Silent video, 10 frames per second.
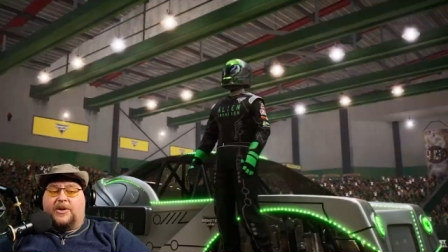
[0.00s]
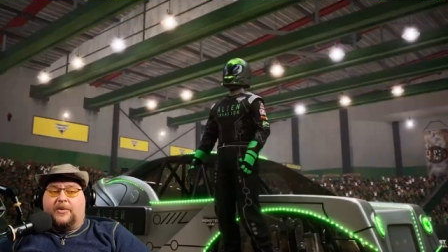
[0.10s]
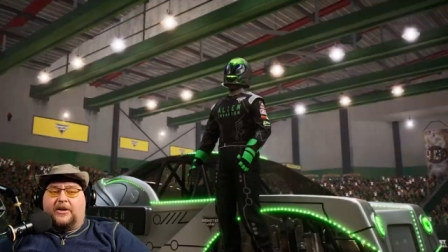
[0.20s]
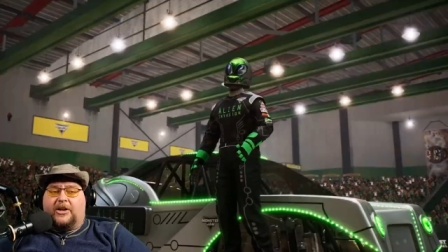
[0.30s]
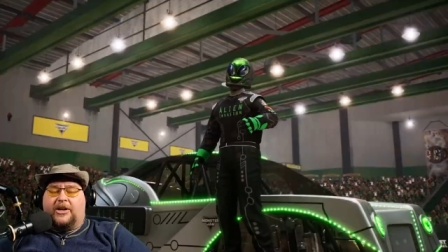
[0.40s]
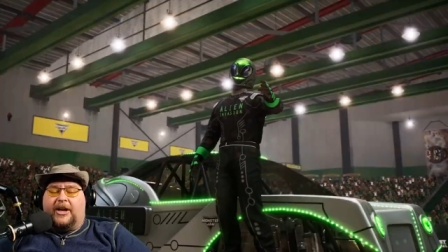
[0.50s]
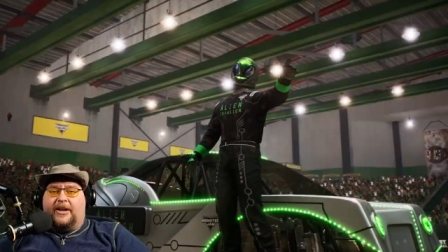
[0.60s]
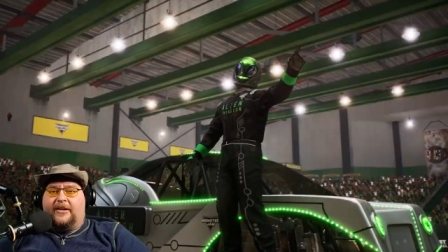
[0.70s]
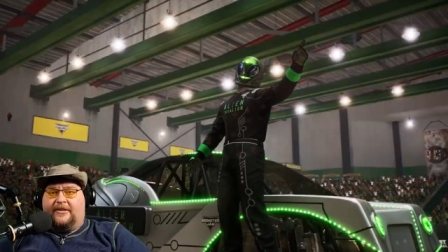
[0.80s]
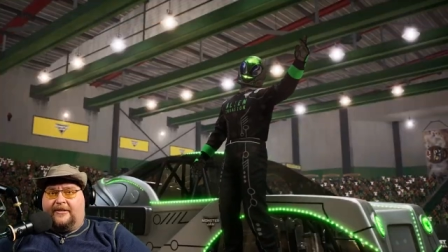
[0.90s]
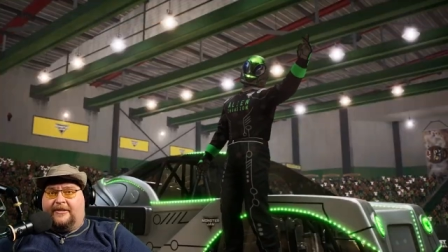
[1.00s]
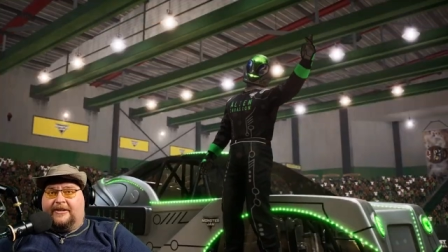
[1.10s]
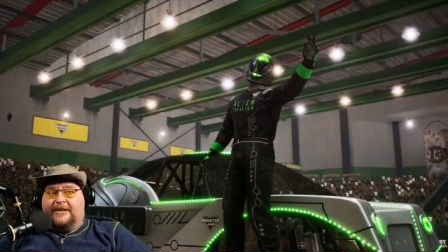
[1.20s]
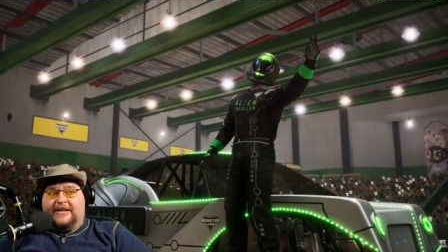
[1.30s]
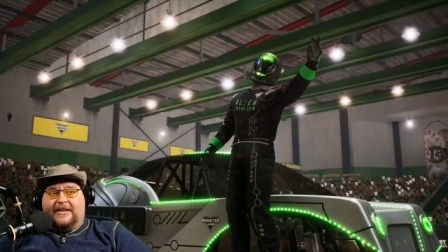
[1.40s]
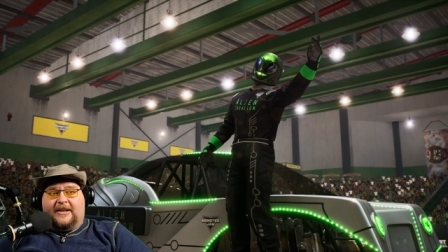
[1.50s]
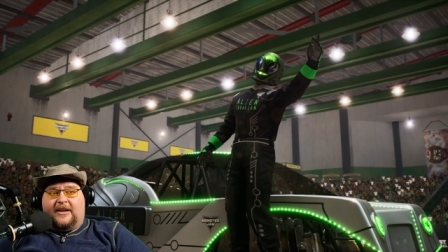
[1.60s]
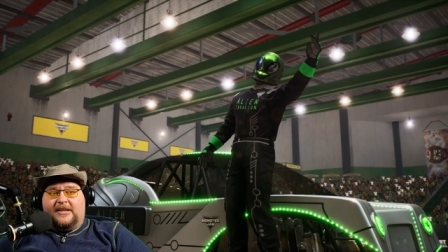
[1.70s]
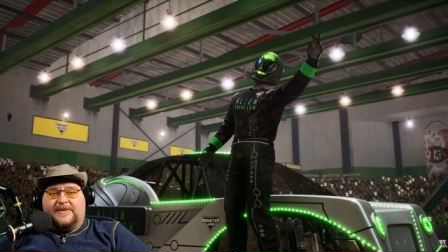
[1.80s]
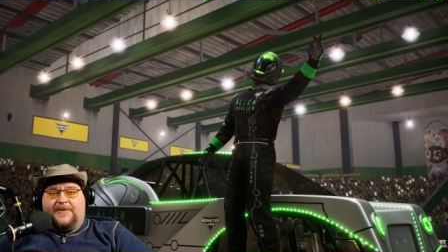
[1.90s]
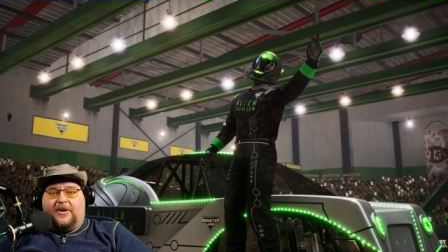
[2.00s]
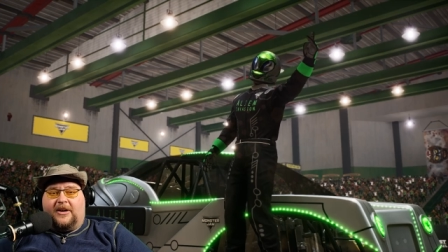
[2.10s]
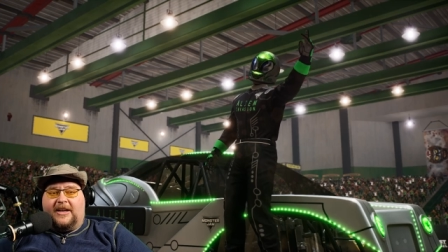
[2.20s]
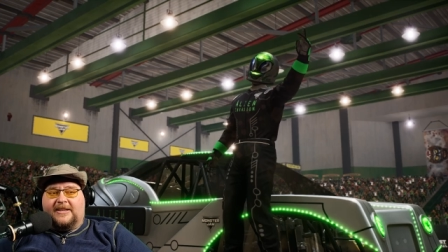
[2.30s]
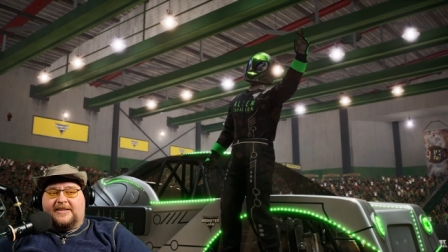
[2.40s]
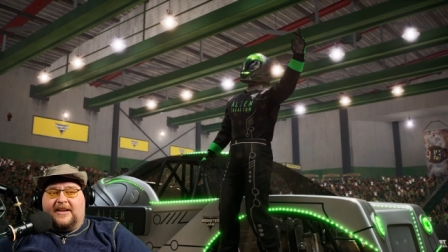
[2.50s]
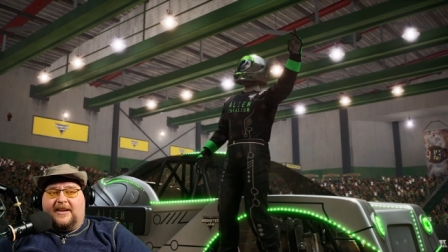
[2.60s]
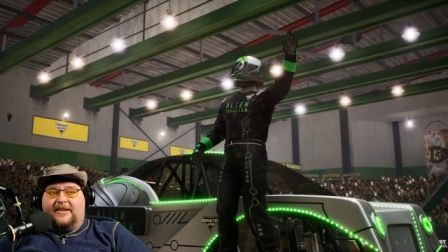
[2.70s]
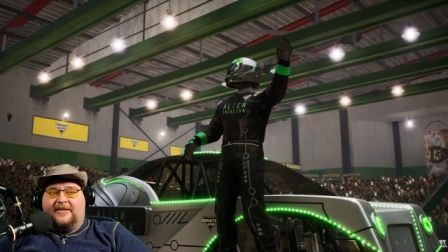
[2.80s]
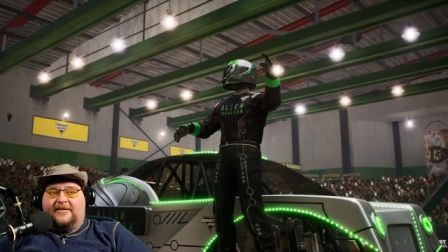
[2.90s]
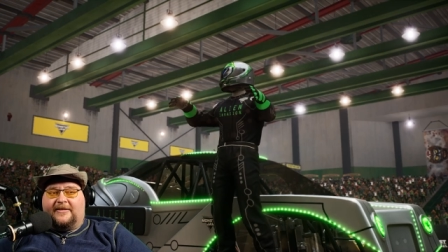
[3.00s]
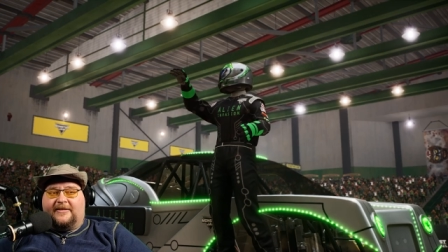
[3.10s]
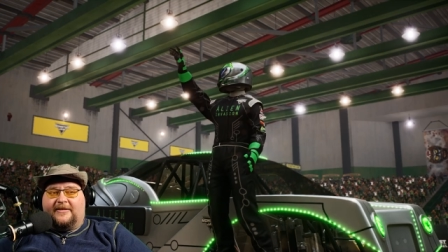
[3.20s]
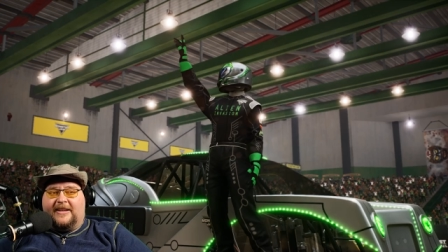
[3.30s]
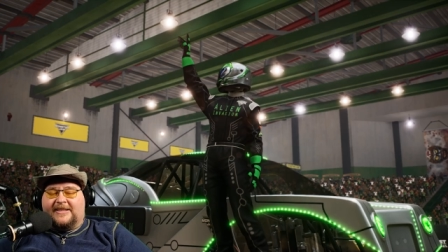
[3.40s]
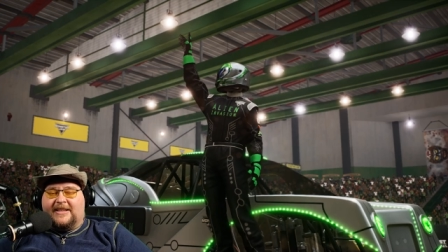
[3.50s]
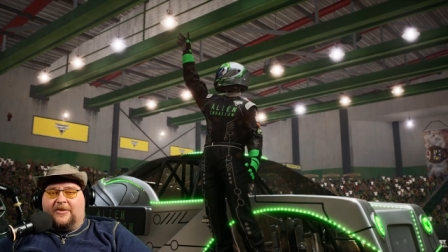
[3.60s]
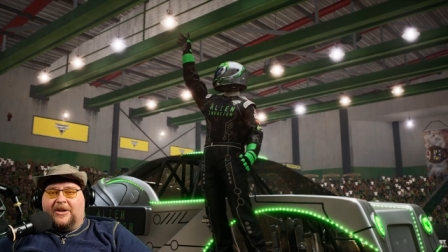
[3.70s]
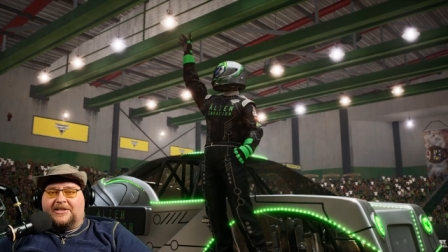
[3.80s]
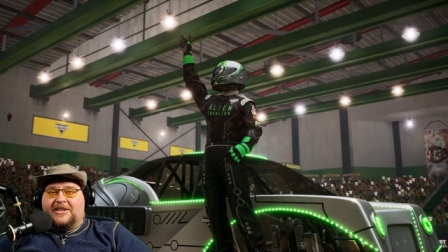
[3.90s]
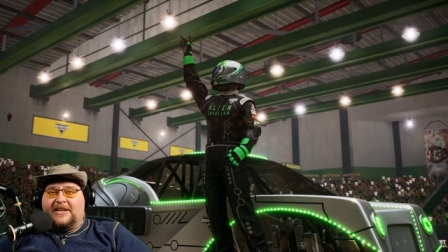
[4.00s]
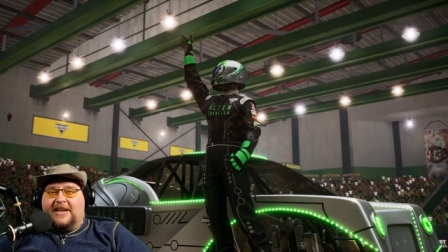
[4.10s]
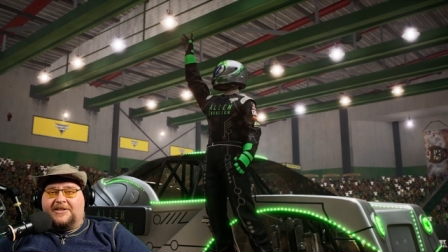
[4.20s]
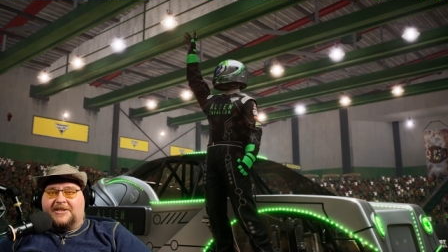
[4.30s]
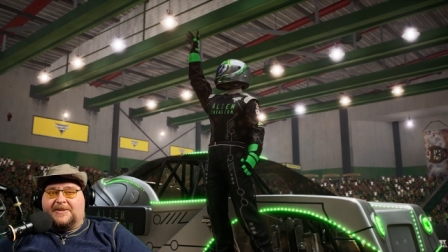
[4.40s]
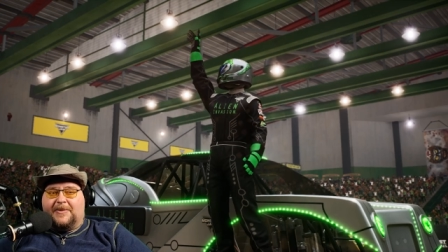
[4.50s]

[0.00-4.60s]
so we're good as far as uh, acceleration and engine